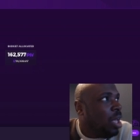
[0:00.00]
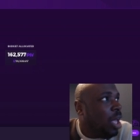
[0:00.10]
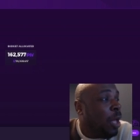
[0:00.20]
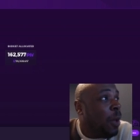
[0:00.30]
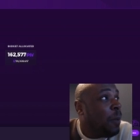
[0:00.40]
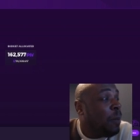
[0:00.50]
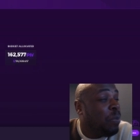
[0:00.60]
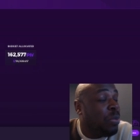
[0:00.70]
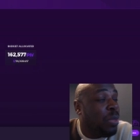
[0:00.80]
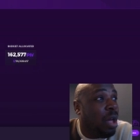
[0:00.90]
Um,
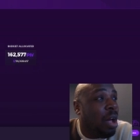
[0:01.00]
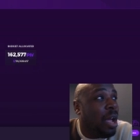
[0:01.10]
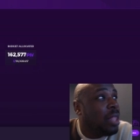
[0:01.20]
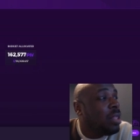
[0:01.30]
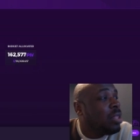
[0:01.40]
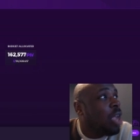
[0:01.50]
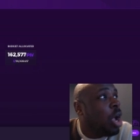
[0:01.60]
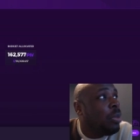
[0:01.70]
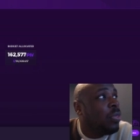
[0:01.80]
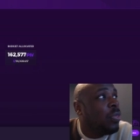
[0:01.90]
I
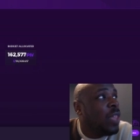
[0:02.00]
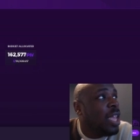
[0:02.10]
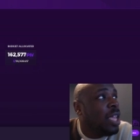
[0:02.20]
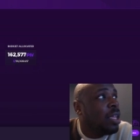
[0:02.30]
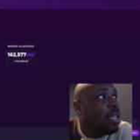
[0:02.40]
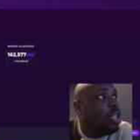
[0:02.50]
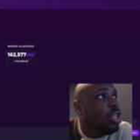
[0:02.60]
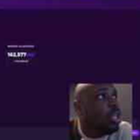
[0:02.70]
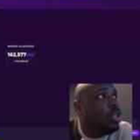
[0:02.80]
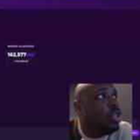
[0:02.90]
don't think
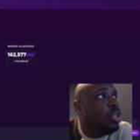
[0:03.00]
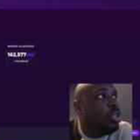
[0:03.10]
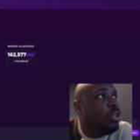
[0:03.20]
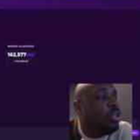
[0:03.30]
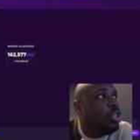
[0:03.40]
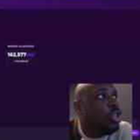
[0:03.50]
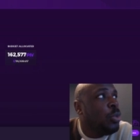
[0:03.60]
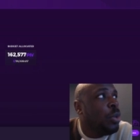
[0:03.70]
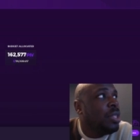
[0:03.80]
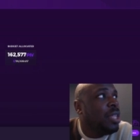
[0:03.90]
you
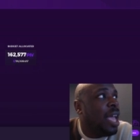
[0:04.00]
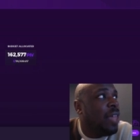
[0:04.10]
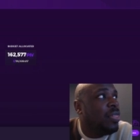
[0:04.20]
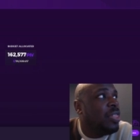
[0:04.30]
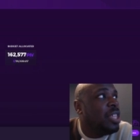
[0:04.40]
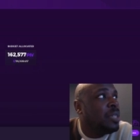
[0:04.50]
would get this